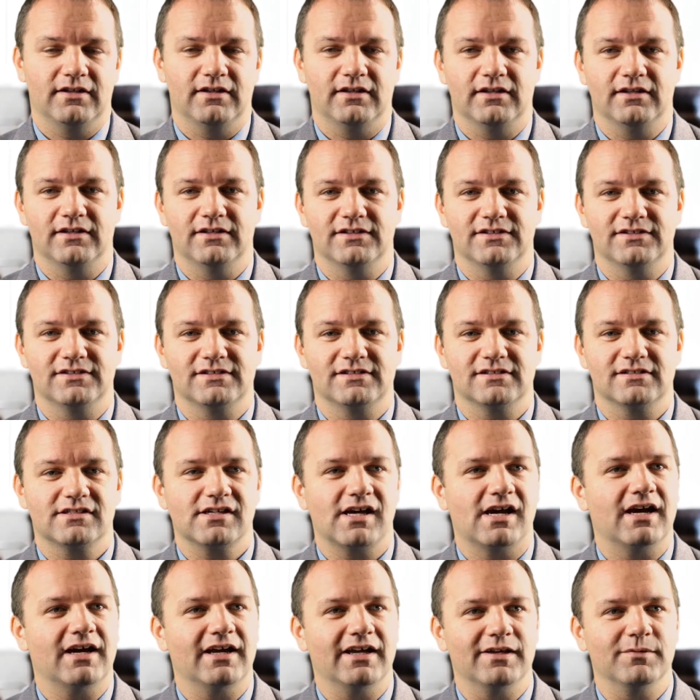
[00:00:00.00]
is
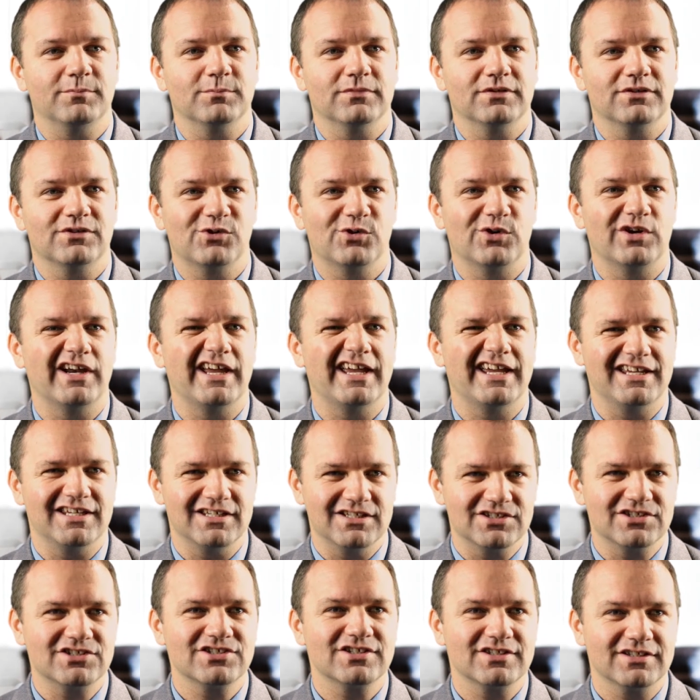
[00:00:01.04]
time or
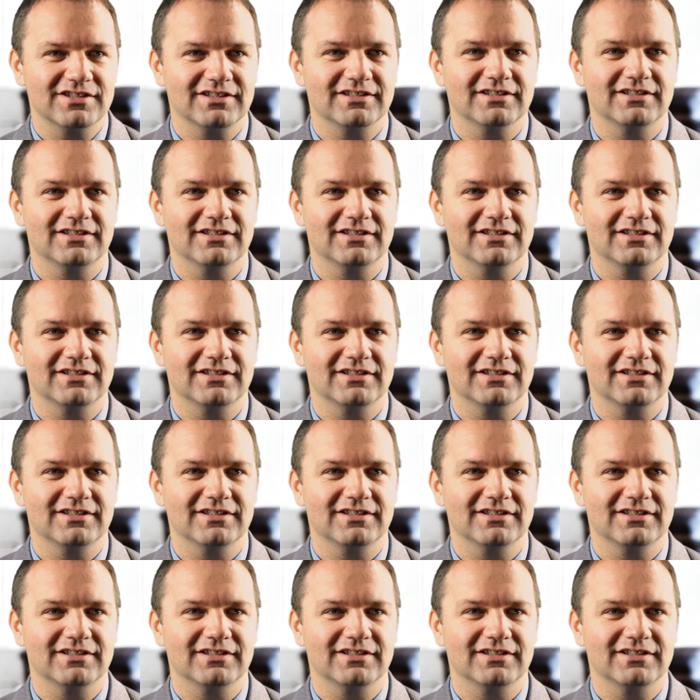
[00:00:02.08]
age.